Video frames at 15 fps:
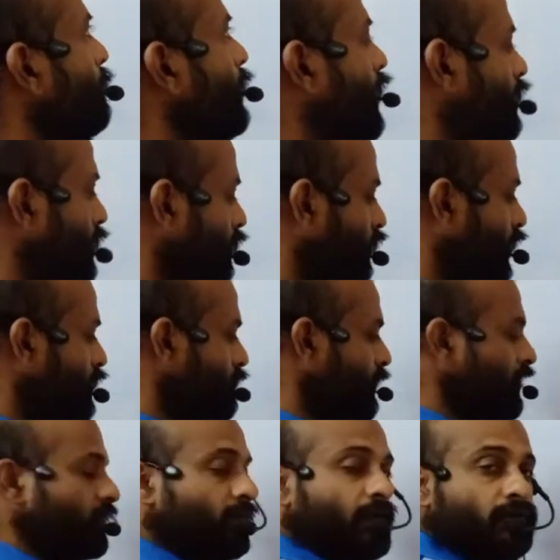path difference
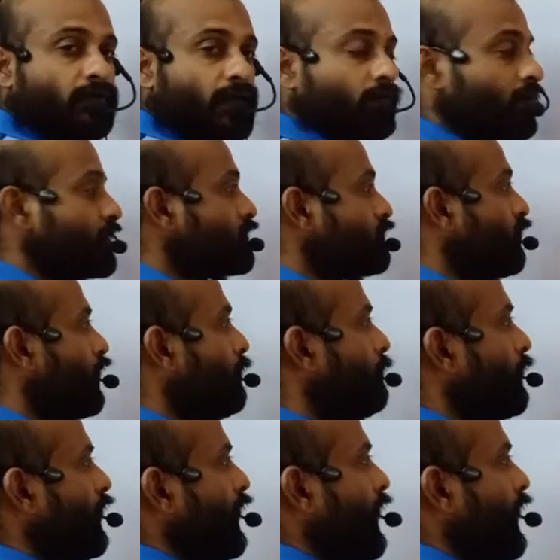between wavelets from